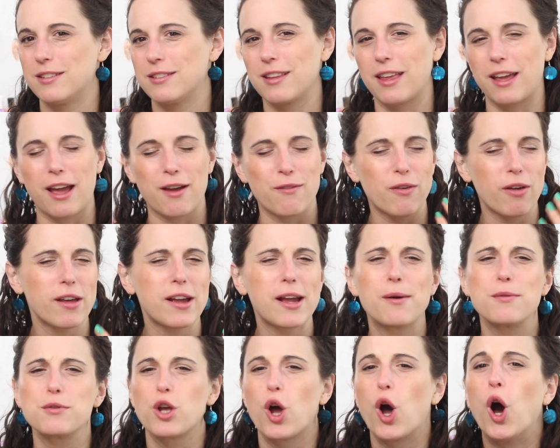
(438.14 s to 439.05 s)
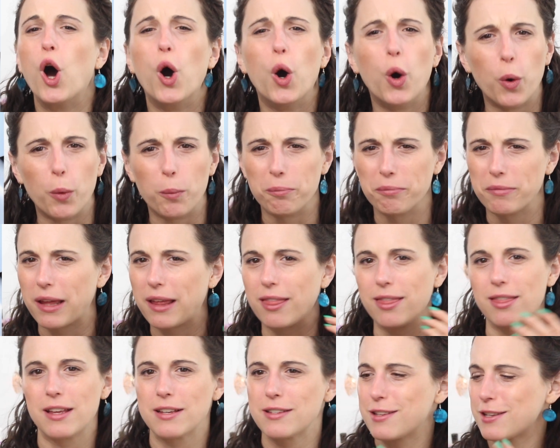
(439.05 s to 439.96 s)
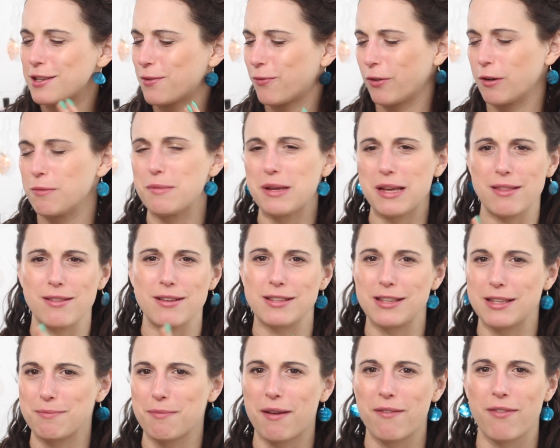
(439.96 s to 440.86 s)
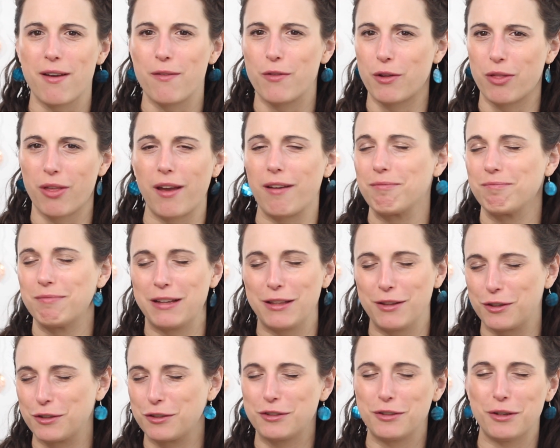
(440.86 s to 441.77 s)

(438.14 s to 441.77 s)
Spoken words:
like, I felt like I was home. Like, this is for me. This is my favorite thing. It looks